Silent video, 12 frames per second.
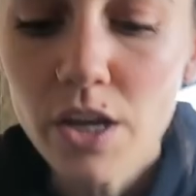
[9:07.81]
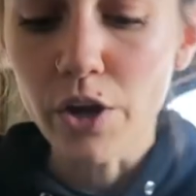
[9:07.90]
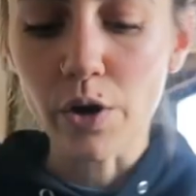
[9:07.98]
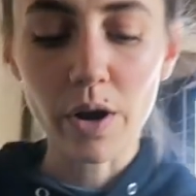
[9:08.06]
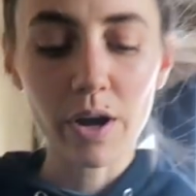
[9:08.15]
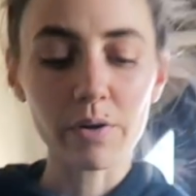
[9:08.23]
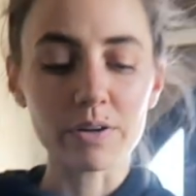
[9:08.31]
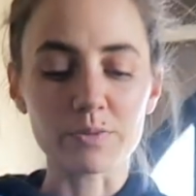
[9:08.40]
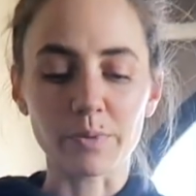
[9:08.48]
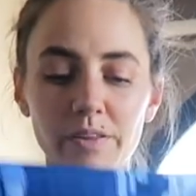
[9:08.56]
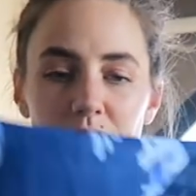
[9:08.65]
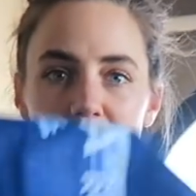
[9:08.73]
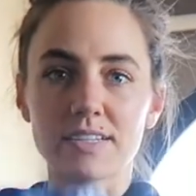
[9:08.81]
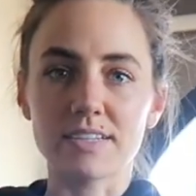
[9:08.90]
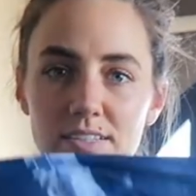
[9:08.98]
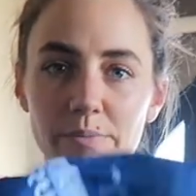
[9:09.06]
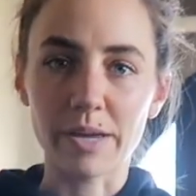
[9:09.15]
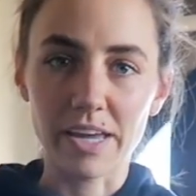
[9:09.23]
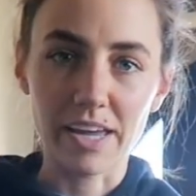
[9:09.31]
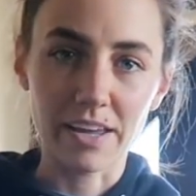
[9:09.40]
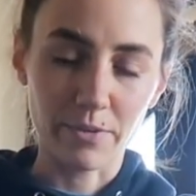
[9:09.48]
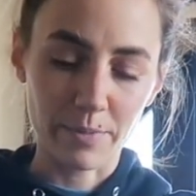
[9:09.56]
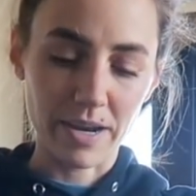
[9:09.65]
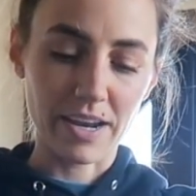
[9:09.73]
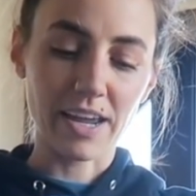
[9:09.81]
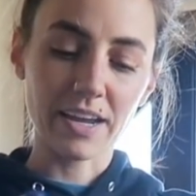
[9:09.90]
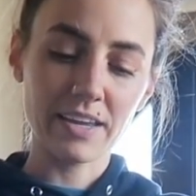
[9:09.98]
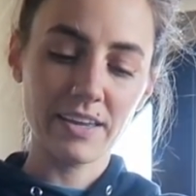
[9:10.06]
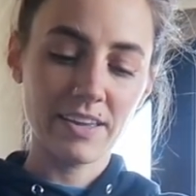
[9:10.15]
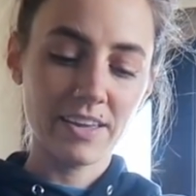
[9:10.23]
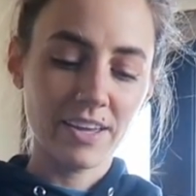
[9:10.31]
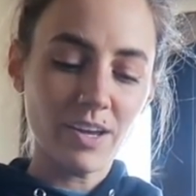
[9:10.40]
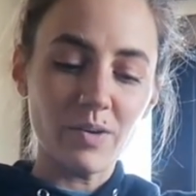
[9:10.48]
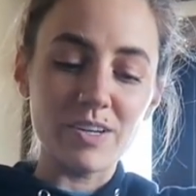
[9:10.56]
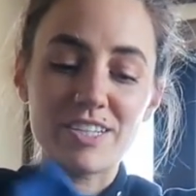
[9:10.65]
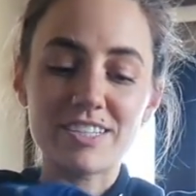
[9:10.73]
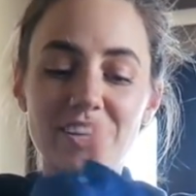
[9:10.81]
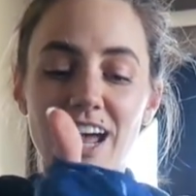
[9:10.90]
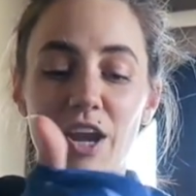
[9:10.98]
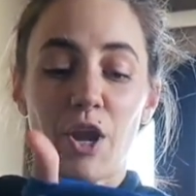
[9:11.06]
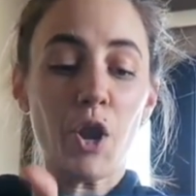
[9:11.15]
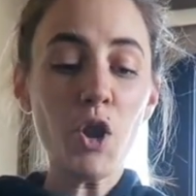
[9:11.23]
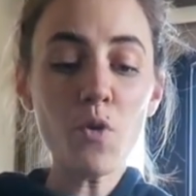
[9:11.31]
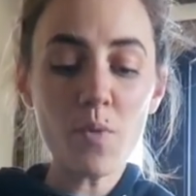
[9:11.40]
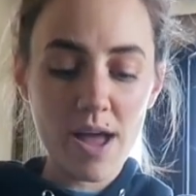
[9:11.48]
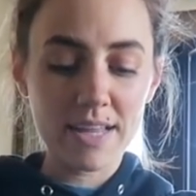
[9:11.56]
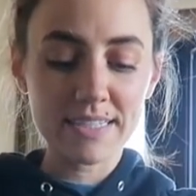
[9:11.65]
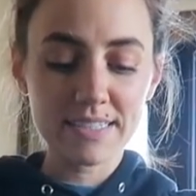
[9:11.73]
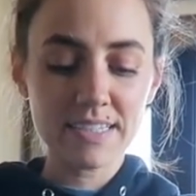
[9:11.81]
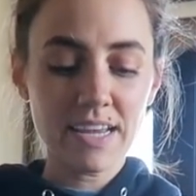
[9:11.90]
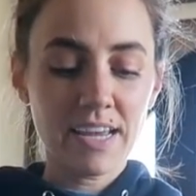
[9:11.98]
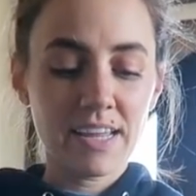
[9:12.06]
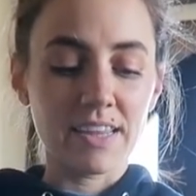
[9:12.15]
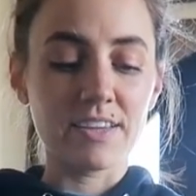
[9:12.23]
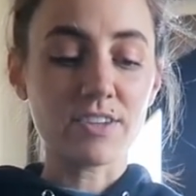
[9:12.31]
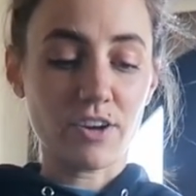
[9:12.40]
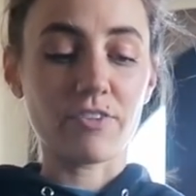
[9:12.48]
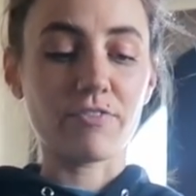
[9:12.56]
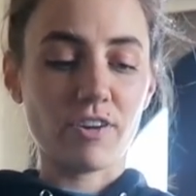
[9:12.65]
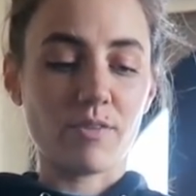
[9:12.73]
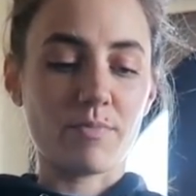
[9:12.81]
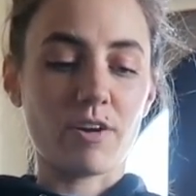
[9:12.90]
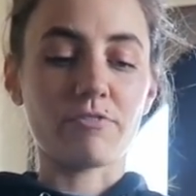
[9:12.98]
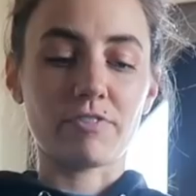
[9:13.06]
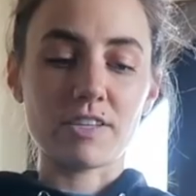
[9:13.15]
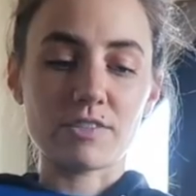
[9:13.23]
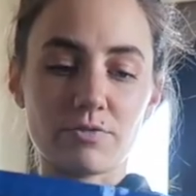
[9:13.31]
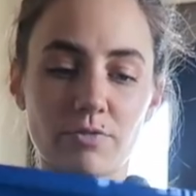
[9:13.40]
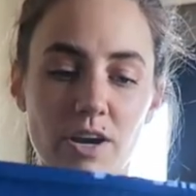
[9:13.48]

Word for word: you know i always wear these things on my head or my neck i just got new ones these are from our friend's